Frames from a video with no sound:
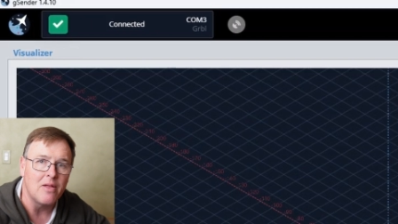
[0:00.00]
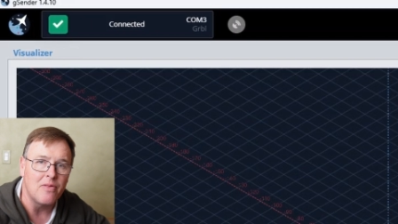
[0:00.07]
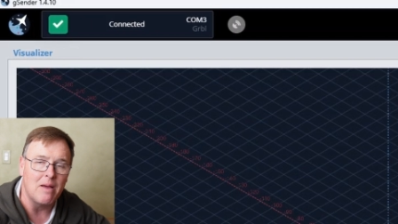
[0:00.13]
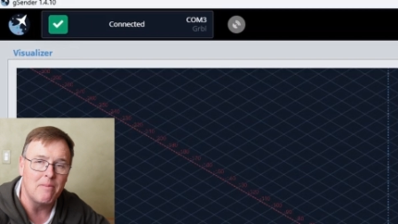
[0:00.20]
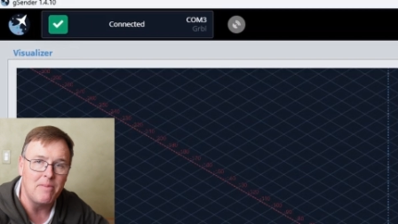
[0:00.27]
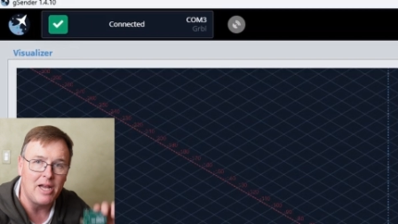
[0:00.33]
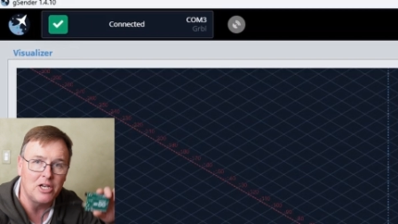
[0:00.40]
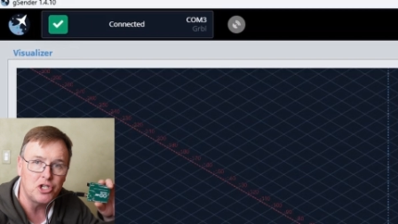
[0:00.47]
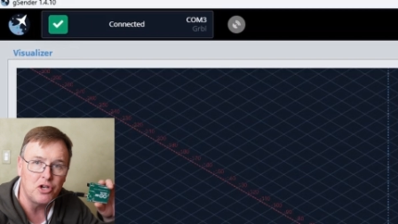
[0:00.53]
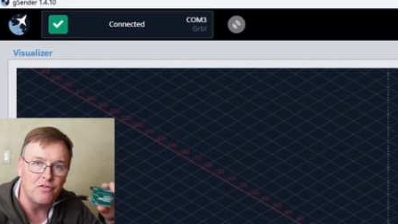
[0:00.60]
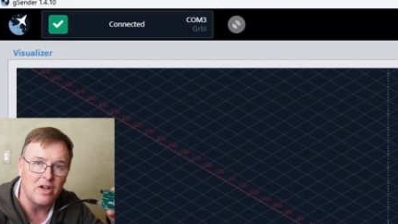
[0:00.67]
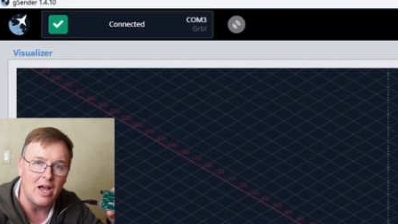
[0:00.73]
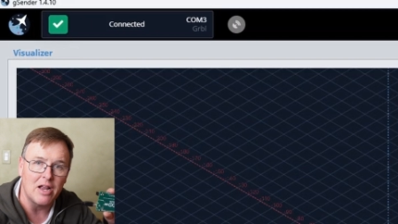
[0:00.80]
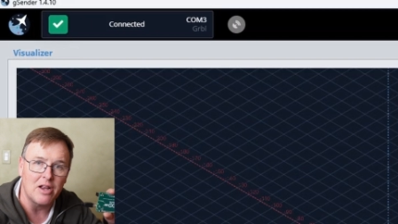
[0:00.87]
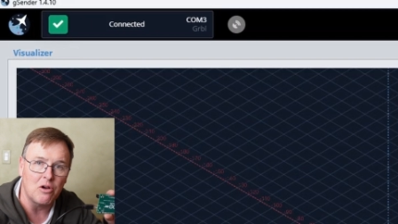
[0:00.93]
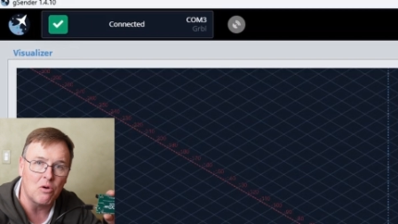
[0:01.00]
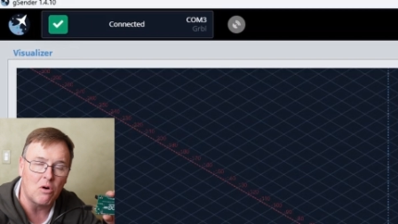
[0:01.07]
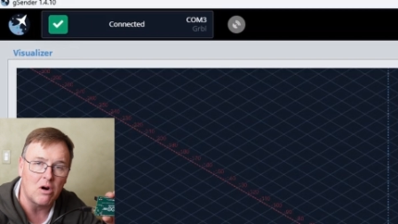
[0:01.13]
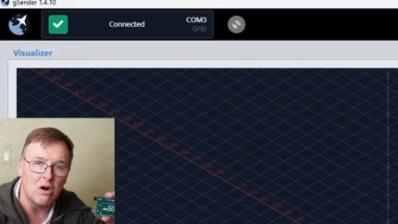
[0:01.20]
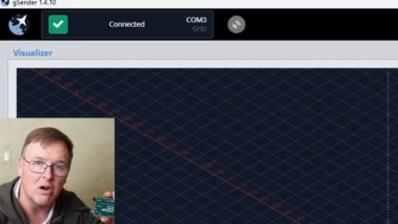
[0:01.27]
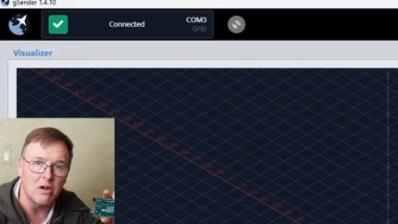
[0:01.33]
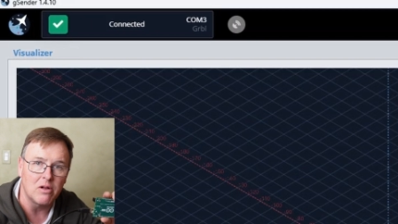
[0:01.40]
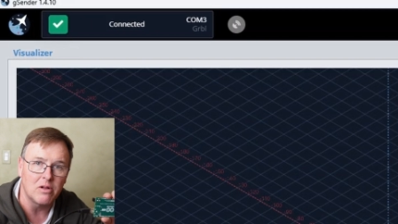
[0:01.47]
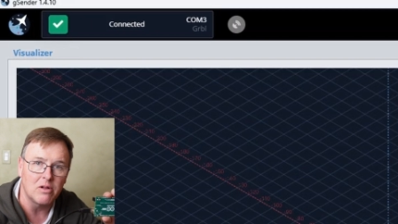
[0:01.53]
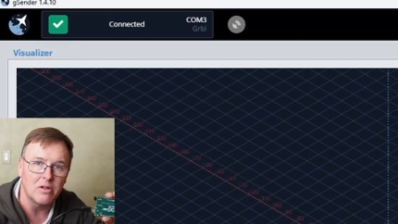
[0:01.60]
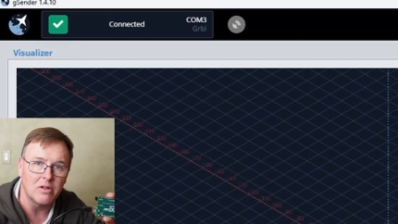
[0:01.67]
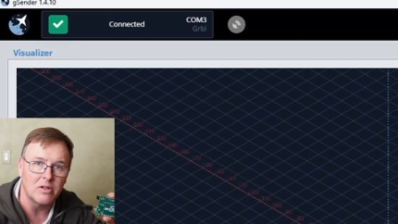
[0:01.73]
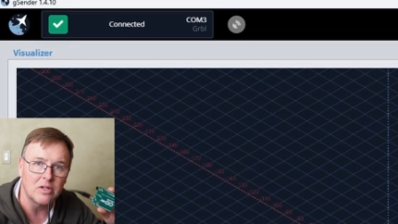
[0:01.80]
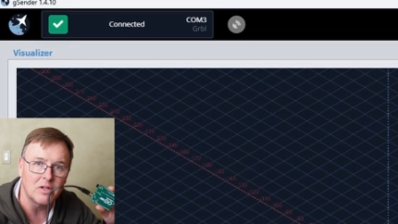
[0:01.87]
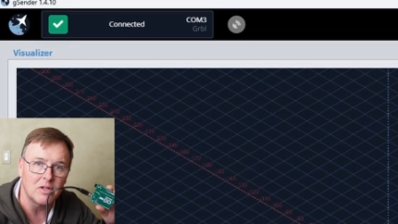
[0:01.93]
That means you've got your
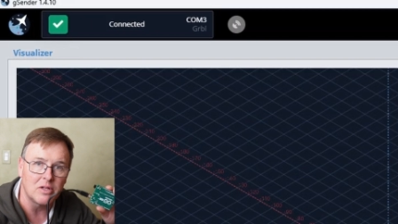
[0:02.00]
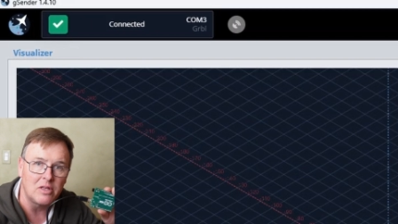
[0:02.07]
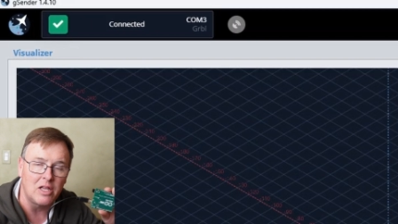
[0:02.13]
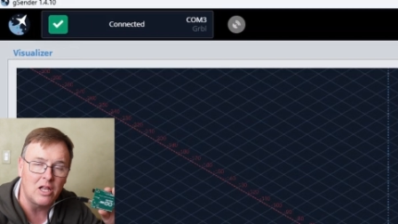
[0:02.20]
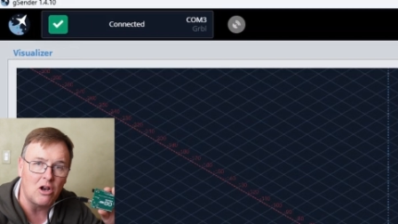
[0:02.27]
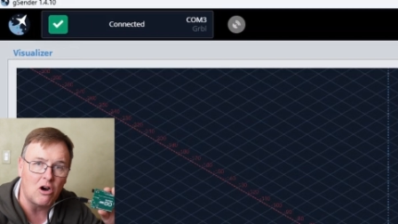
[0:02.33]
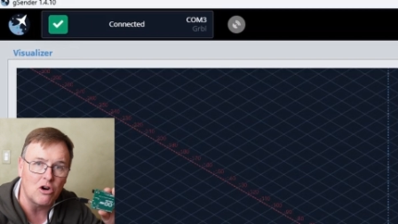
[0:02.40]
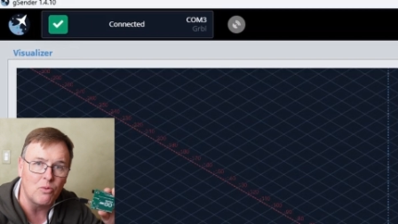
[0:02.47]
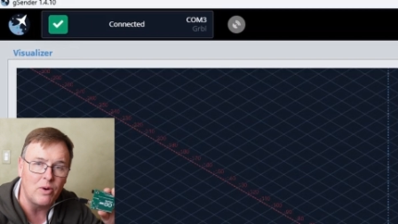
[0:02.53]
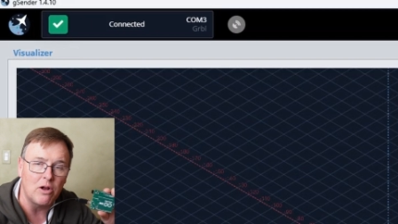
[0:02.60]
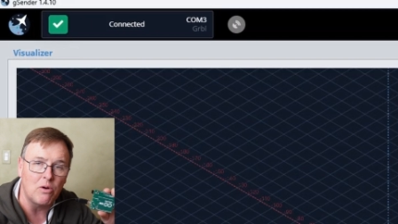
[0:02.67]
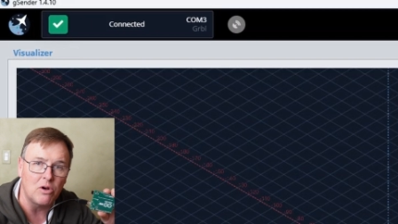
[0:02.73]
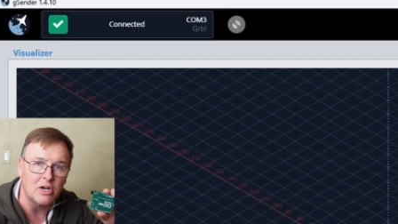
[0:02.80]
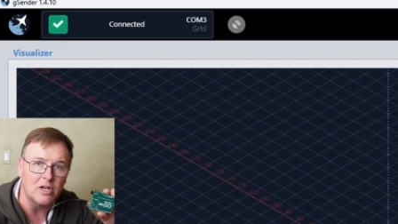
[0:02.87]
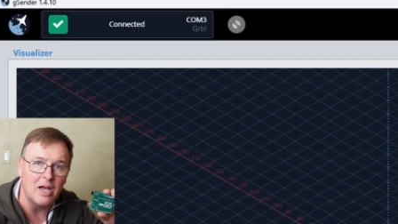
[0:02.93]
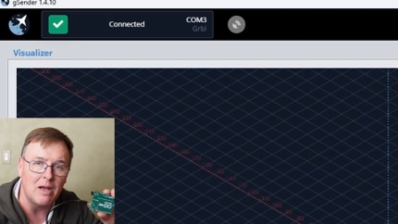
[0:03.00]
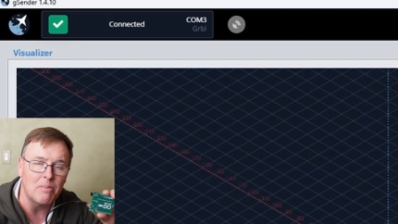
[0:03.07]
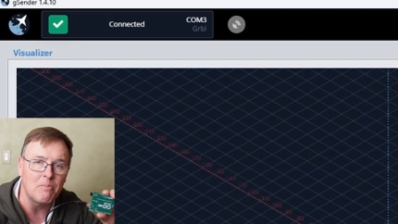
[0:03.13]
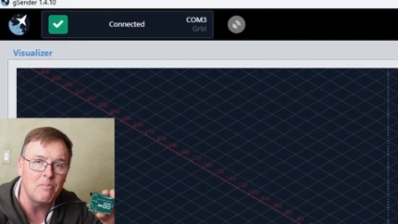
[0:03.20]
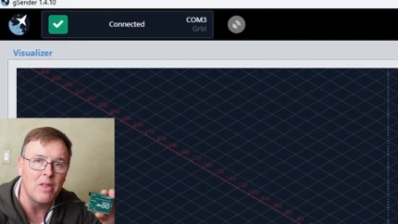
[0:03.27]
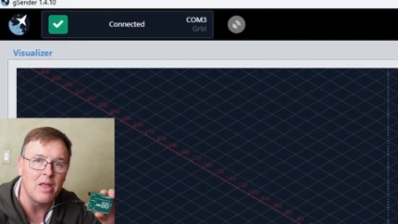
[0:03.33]
little Arduino hooked up.